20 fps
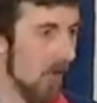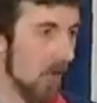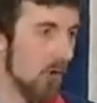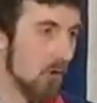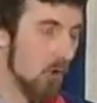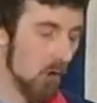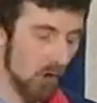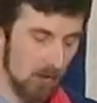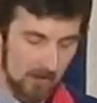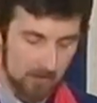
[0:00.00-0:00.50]

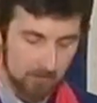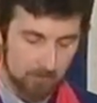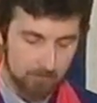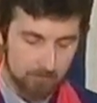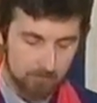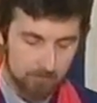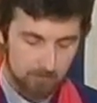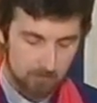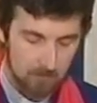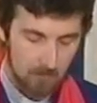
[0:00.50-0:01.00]
No joy.
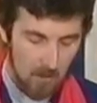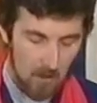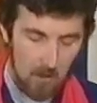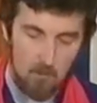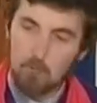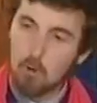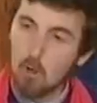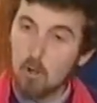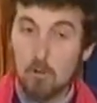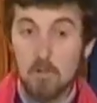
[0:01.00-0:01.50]

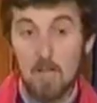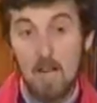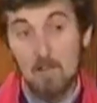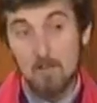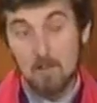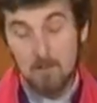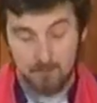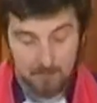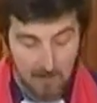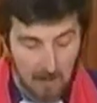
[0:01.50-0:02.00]
Ruled
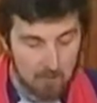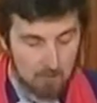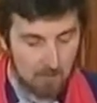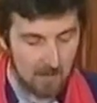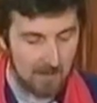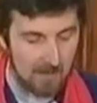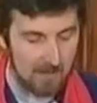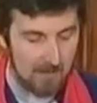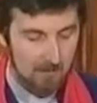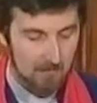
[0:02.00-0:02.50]
out the
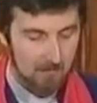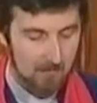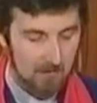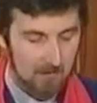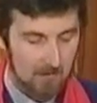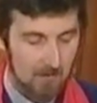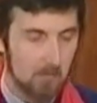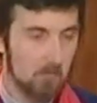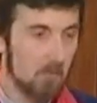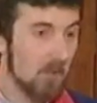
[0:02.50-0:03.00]
family
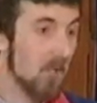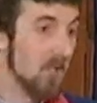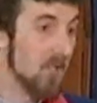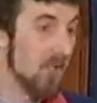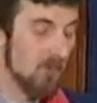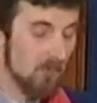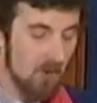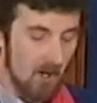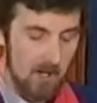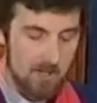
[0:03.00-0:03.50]

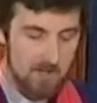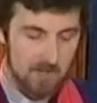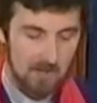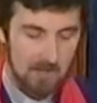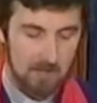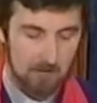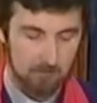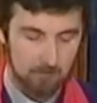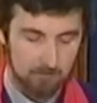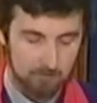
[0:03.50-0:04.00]
because of the
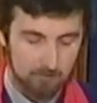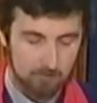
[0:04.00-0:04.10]
writing.